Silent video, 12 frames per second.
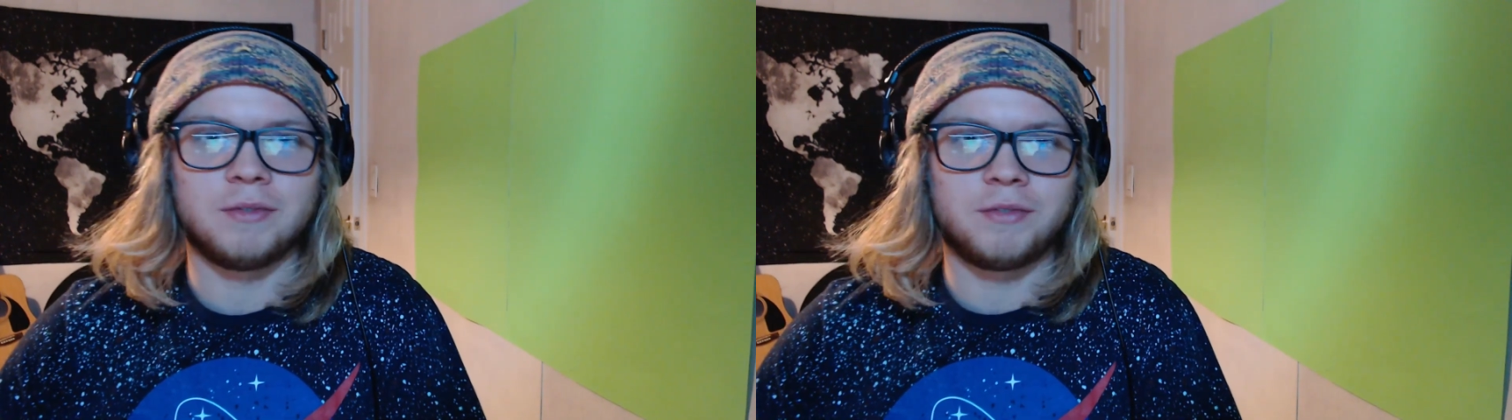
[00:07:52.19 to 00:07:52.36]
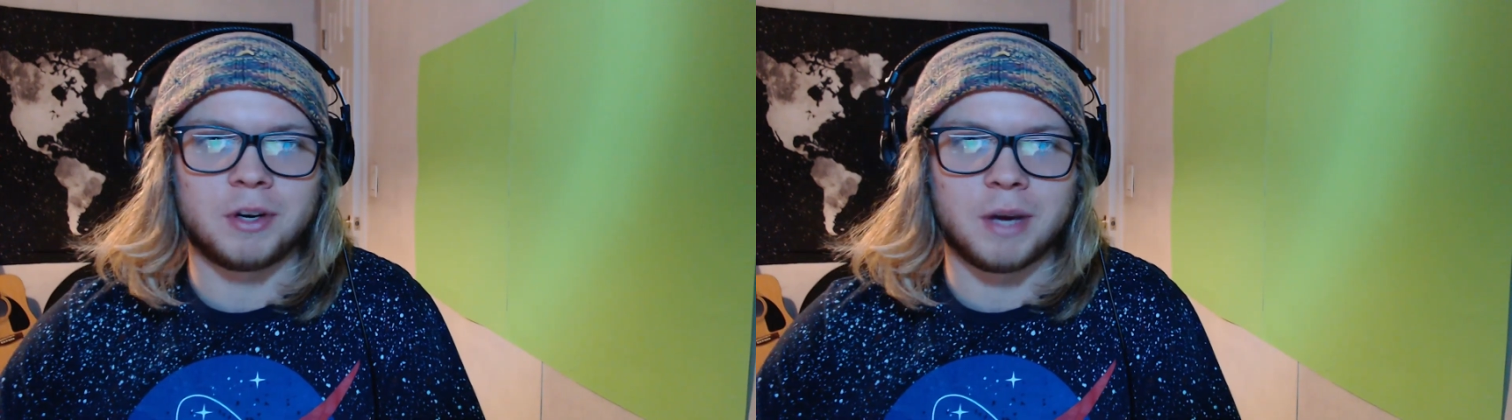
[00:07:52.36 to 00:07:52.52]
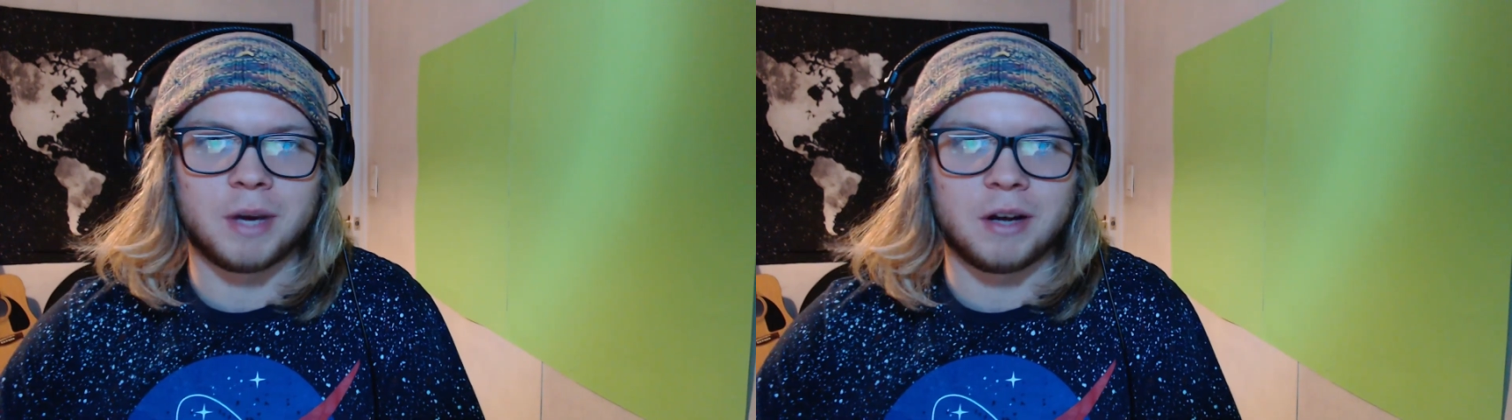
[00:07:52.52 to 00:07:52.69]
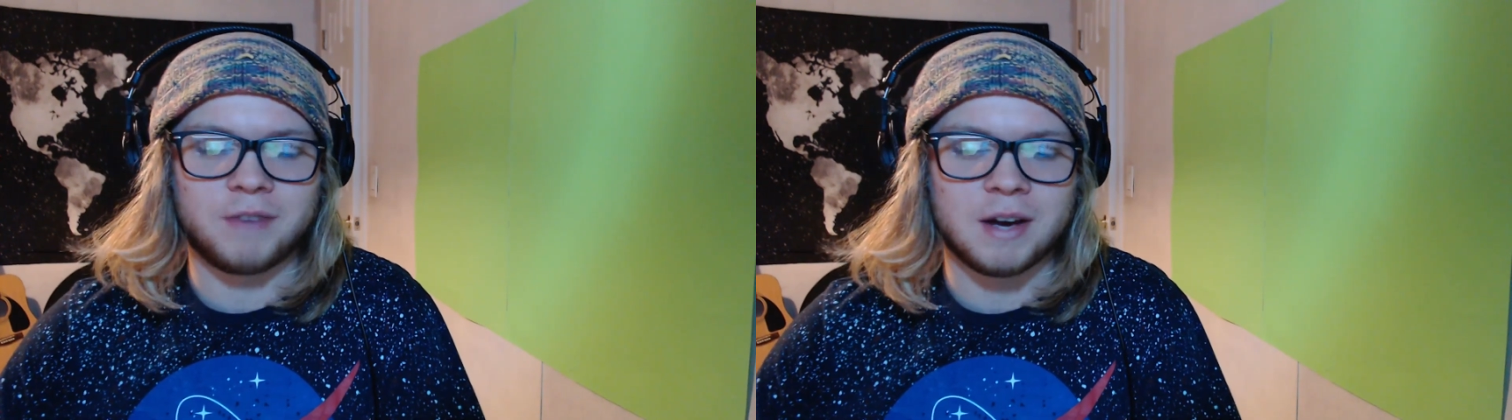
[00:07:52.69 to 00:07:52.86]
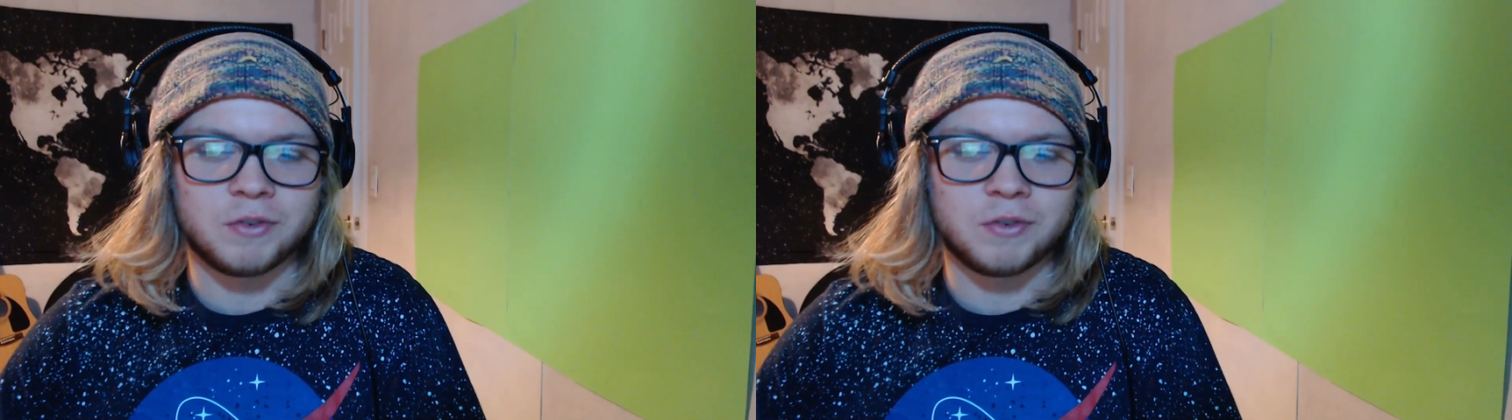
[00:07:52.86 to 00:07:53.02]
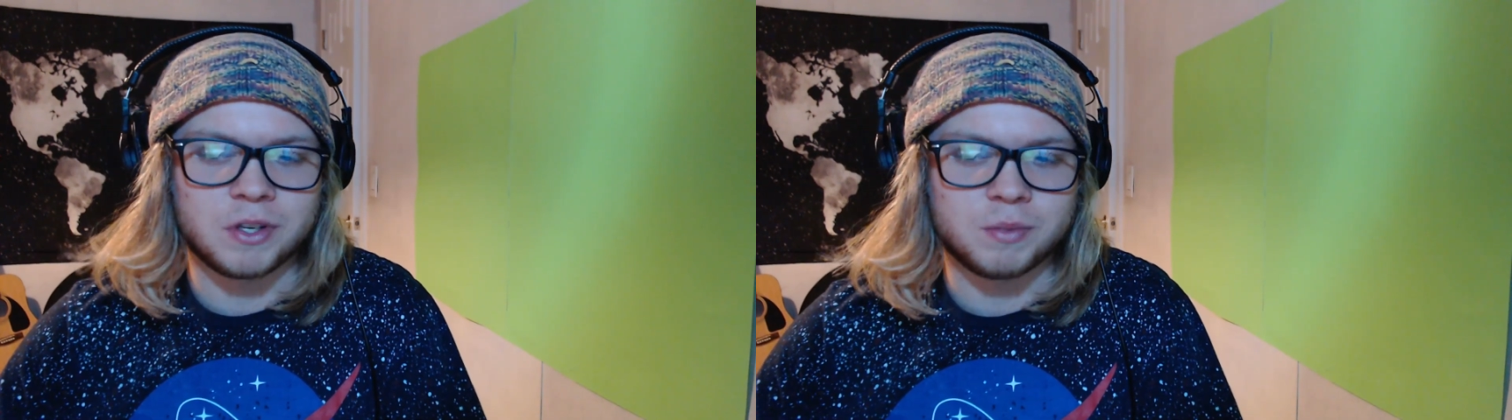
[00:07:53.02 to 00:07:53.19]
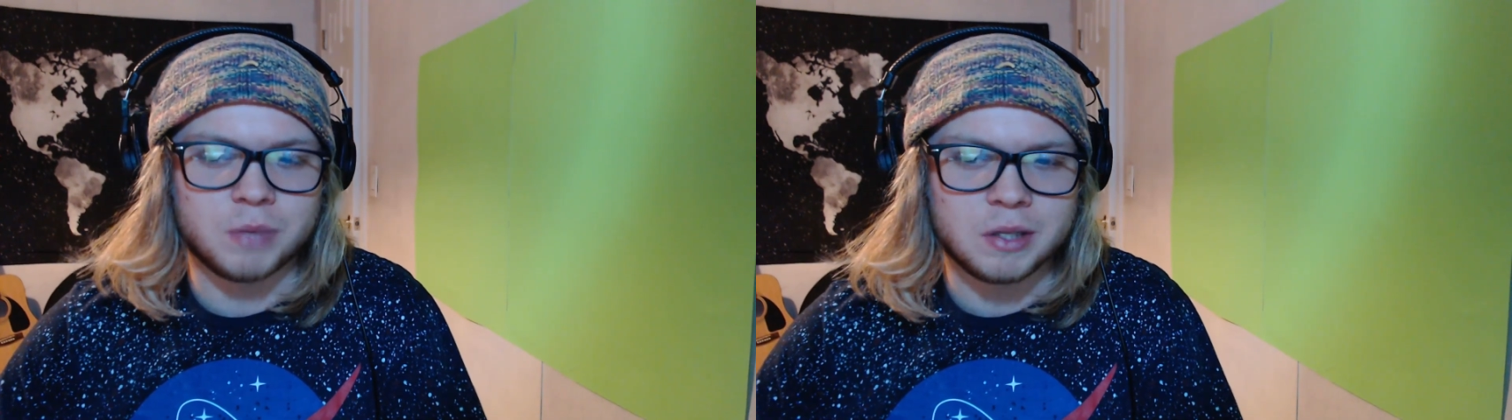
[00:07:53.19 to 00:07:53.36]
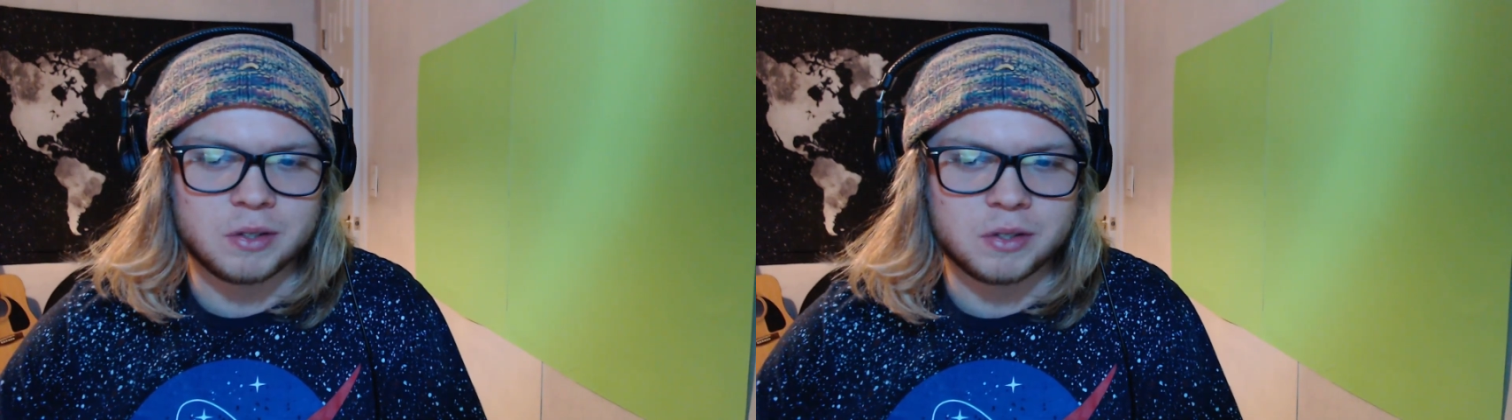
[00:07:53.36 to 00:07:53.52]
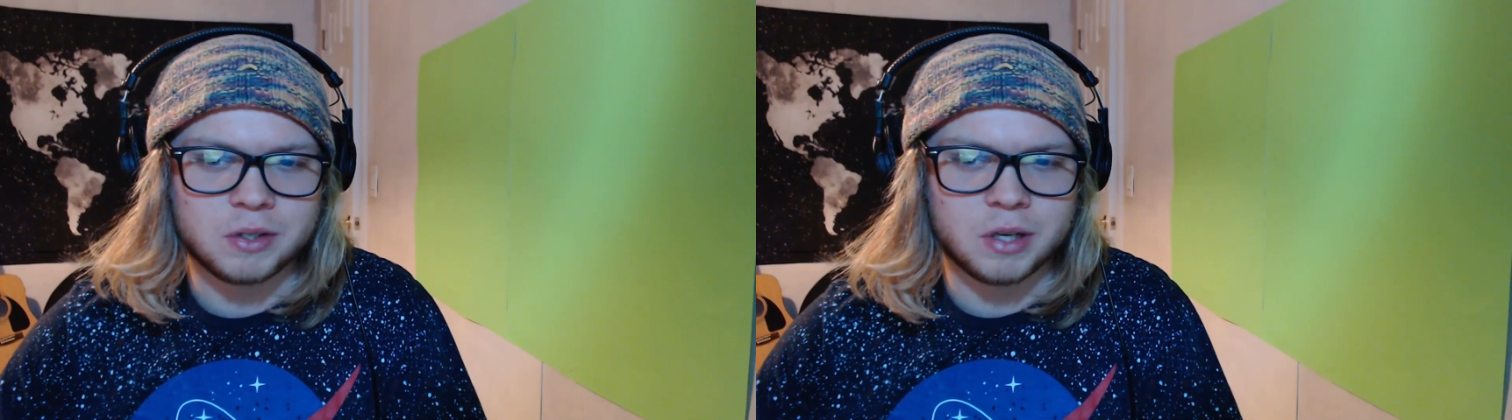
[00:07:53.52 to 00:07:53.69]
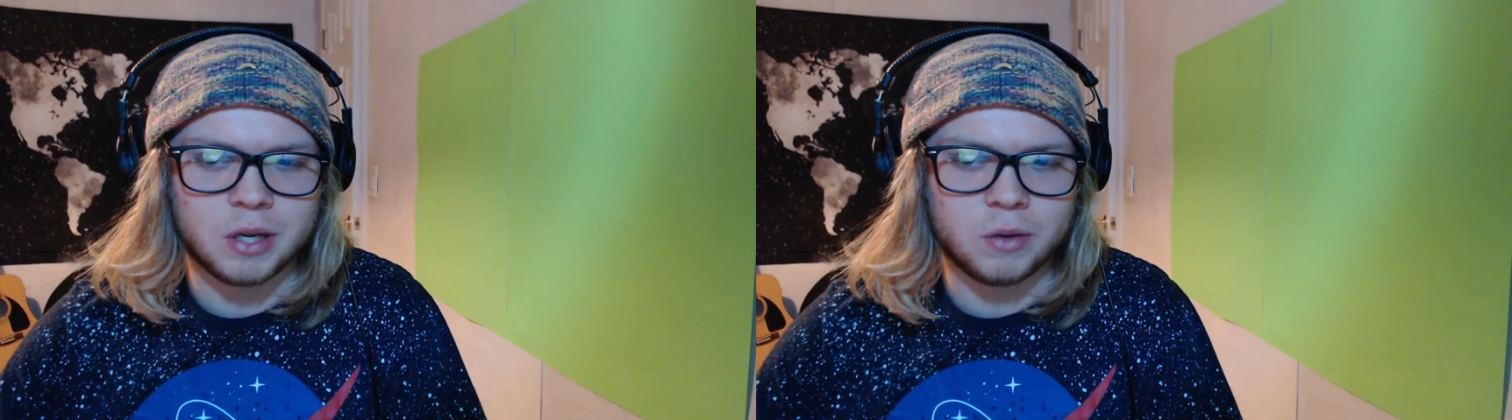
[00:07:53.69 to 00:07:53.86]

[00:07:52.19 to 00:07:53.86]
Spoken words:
for about 5 or 6 months